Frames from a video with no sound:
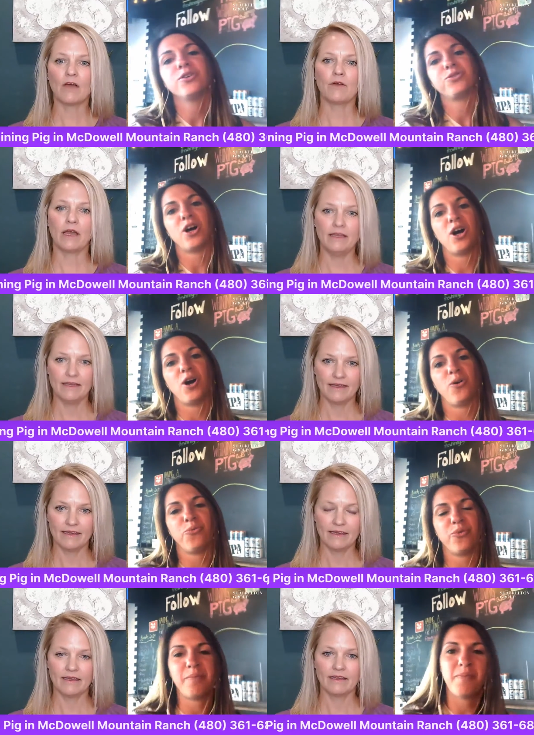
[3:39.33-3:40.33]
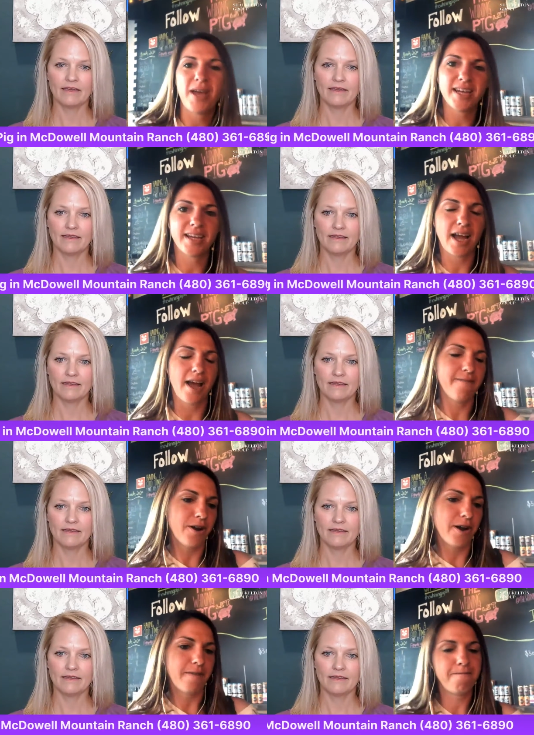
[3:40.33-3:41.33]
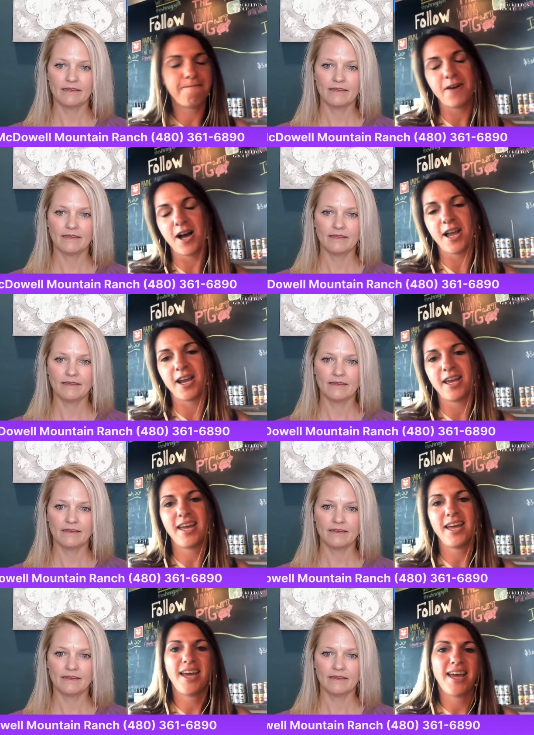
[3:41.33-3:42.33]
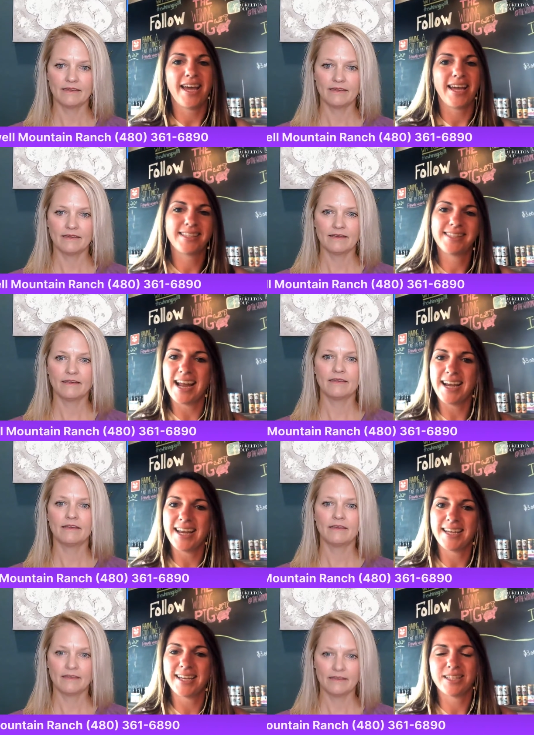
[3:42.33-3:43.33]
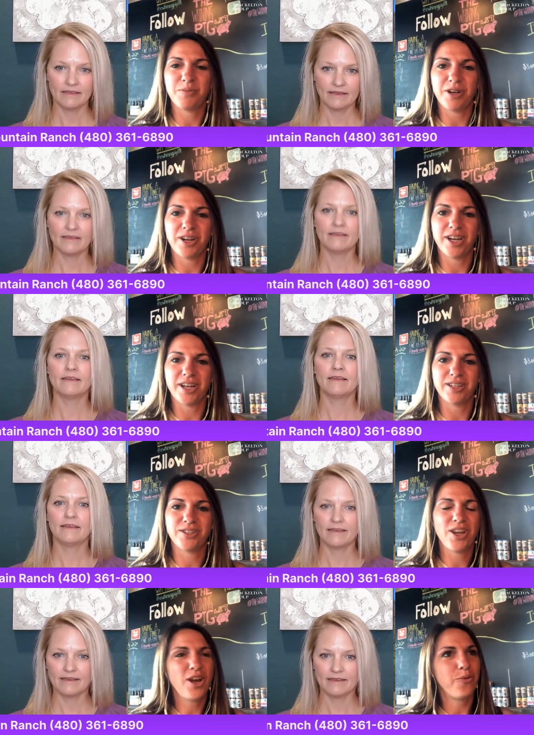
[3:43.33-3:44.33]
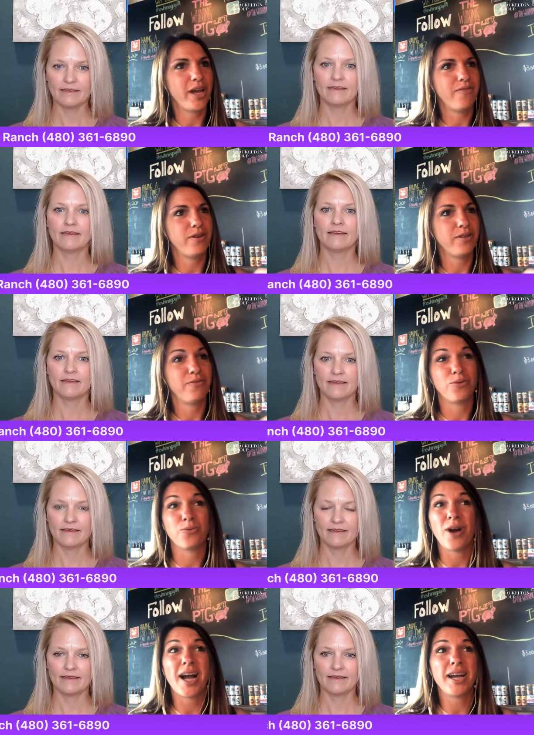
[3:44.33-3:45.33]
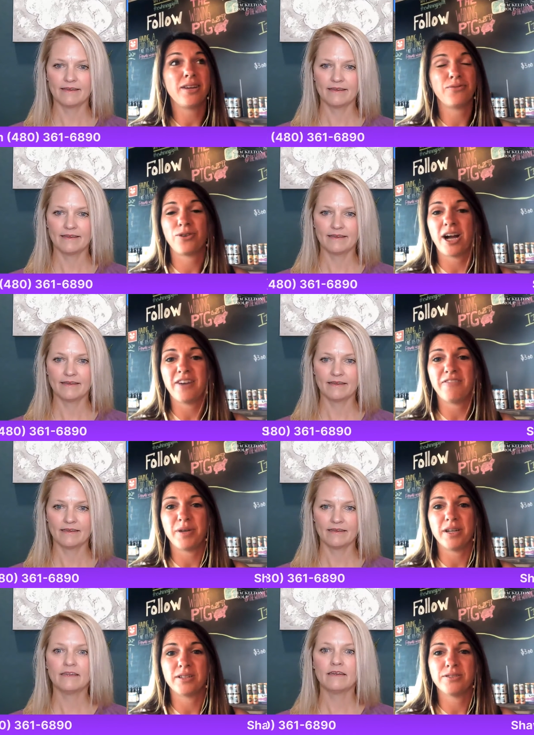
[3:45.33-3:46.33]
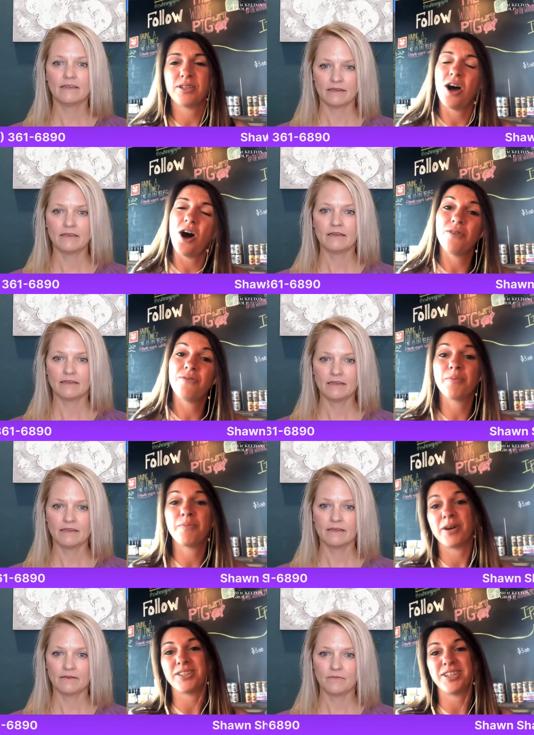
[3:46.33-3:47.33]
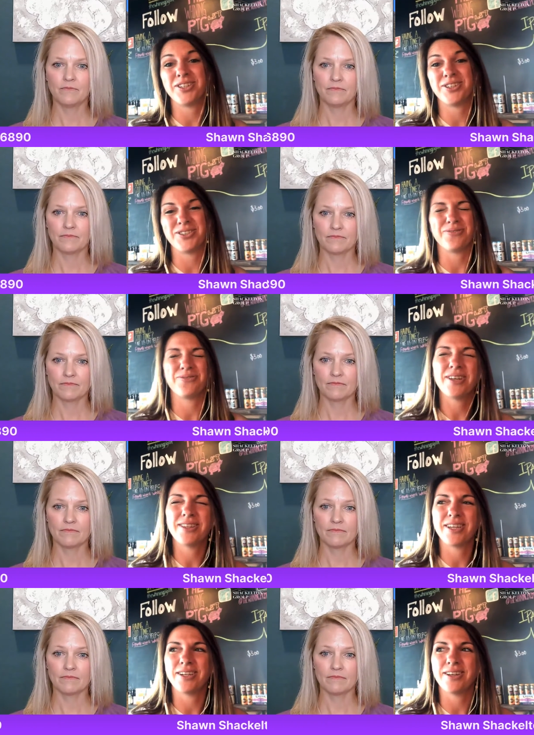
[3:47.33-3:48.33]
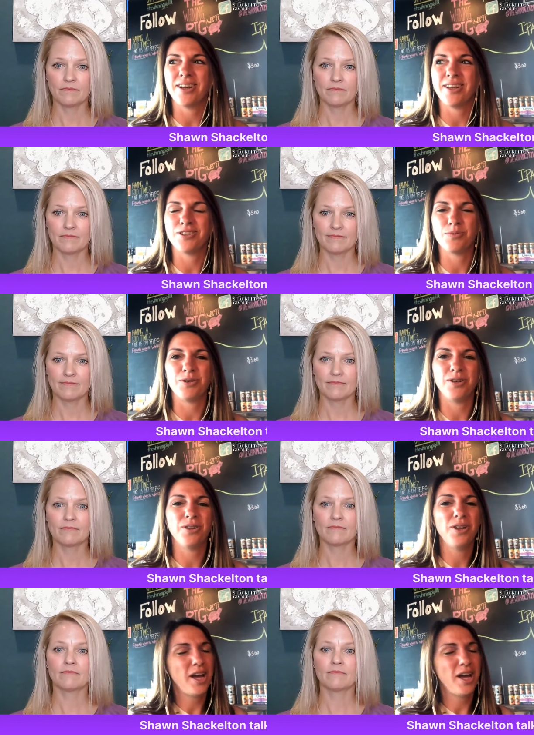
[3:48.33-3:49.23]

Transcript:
Speaker 1: Okay. So we make it a very fun exciting experience. We have a variety of craft beers. All of our bartenders are friendly and knowledgeable.